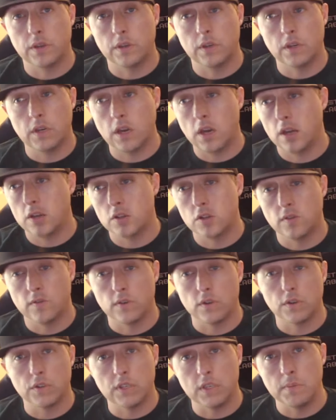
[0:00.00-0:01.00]

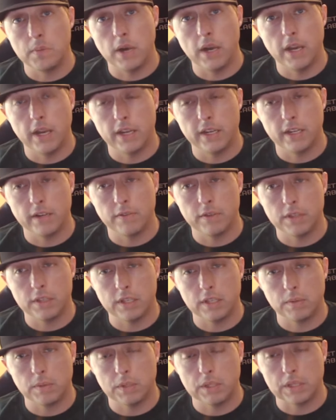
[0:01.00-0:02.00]
controversy behind
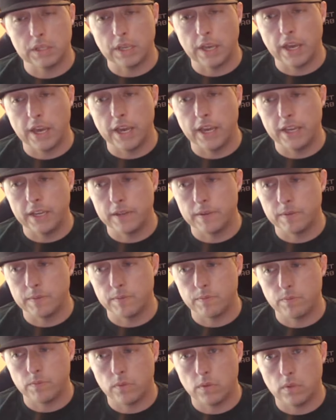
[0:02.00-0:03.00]
everything with this guy,
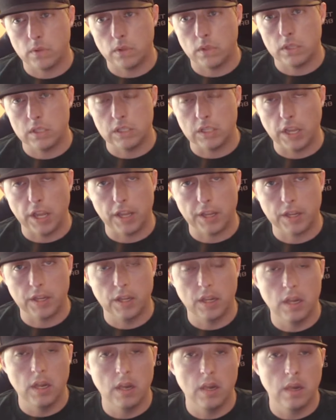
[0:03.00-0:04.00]
his deck,
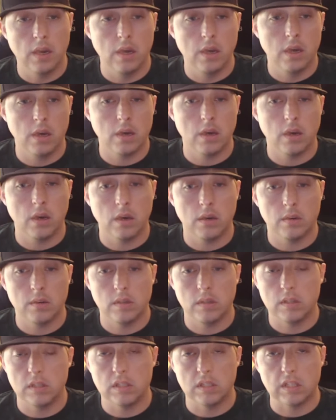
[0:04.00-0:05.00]

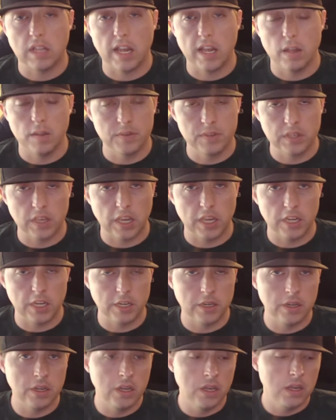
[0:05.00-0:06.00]
his style of
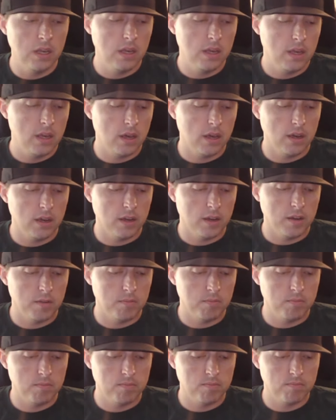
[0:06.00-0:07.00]
skating, let's
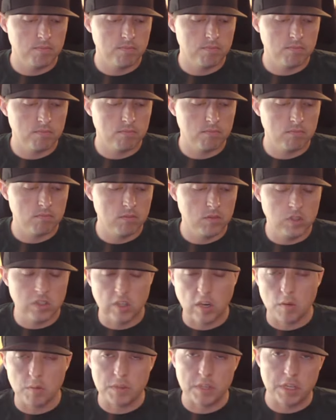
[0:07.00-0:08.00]

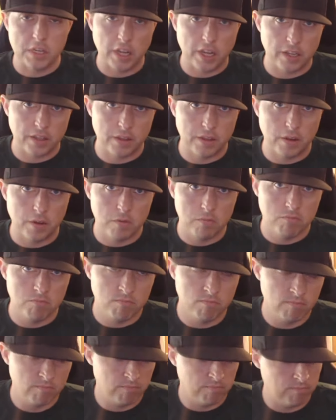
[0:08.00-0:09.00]
start with the deck, though.
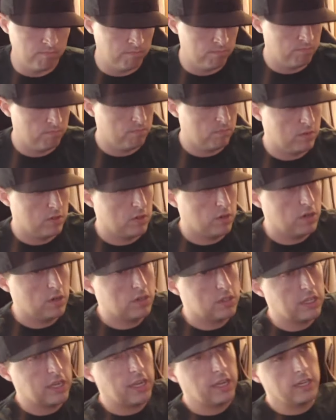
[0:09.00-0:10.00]
So
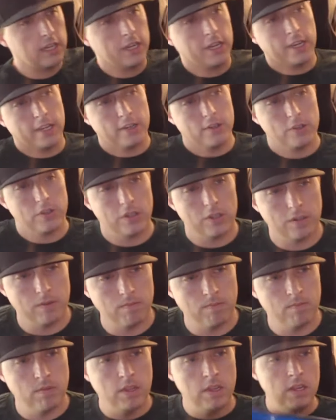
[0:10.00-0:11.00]
here's the Andy
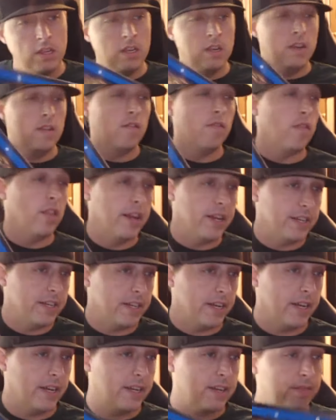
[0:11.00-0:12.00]
Anderson light
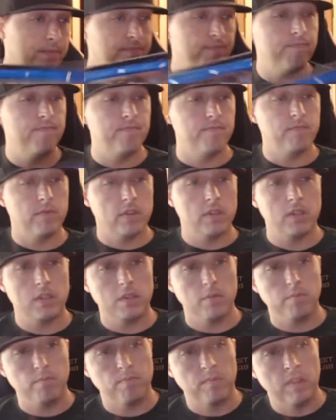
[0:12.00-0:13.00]
deck. It's
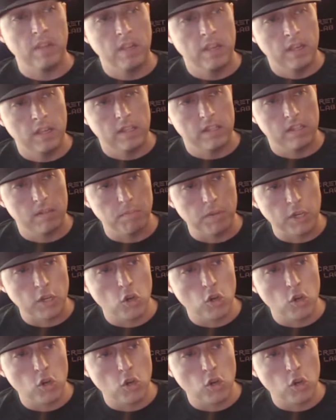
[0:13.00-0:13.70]
the big